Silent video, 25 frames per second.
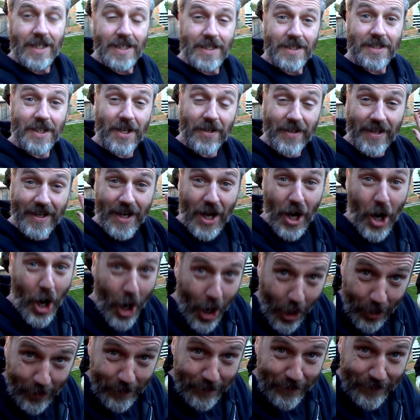So then
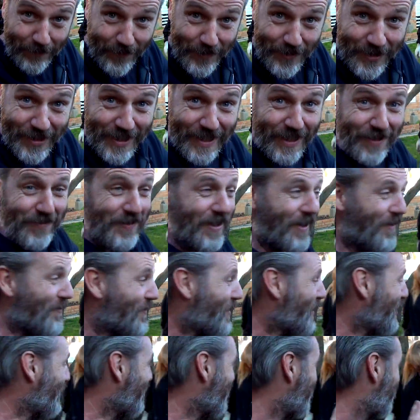hopefully when
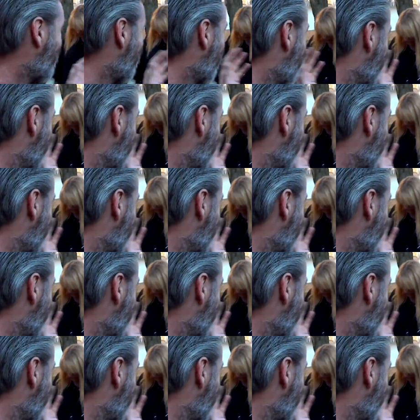we've